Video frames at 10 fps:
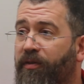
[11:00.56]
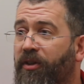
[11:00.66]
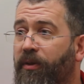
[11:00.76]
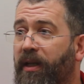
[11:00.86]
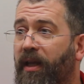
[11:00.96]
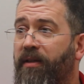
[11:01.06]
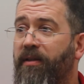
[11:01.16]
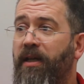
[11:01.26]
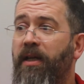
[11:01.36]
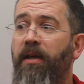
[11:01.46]
for doing
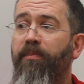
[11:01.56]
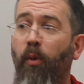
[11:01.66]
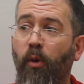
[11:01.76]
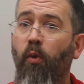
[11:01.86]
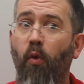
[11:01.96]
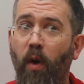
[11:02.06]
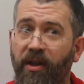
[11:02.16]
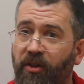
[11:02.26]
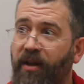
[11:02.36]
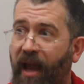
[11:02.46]
that. But we're
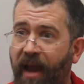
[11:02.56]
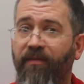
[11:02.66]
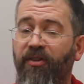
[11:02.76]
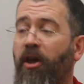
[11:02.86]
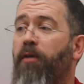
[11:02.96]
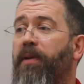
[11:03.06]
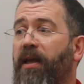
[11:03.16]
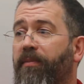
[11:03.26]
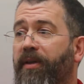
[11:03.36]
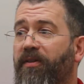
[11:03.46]
always going to have this open
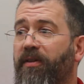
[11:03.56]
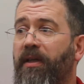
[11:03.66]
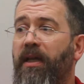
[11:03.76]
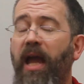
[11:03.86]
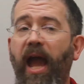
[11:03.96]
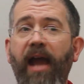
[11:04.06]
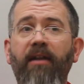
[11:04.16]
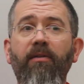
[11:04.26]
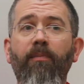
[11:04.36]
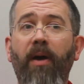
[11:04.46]
element.
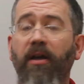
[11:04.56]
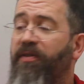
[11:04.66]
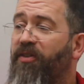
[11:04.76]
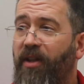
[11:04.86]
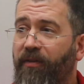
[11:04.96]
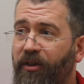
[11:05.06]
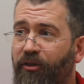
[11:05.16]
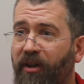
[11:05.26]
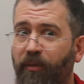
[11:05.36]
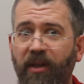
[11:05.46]
And part of it's
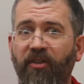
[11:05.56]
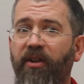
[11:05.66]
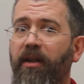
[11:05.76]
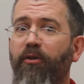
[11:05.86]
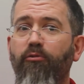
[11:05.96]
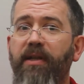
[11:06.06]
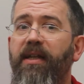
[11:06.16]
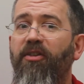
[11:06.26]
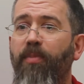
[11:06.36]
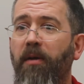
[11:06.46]
self-interest, because there's a lot of
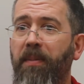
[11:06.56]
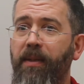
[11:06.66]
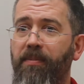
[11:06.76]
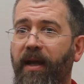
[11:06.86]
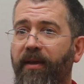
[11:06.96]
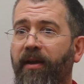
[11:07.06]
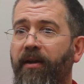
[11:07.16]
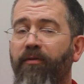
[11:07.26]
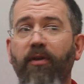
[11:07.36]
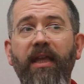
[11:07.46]
really smart people out there,
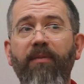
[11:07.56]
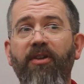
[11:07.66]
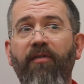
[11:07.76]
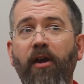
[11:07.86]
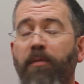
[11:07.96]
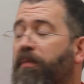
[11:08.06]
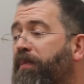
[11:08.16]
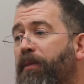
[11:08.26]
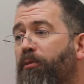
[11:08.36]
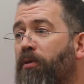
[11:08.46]
and if we keep stuff open,
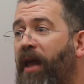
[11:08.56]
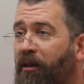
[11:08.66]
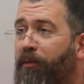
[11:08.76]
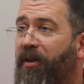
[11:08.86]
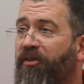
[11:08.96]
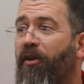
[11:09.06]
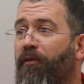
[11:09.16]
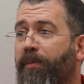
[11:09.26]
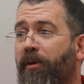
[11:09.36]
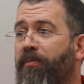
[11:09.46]
people will help us
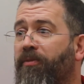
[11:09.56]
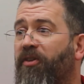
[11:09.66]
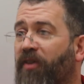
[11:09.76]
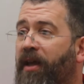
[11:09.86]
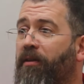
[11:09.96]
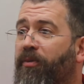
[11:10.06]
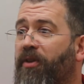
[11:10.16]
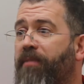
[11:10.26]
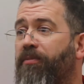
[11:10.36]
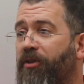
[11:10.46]
solve the problems because it helps
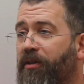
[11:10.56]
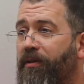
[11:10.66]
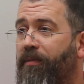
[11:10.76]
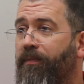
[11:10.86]
them too.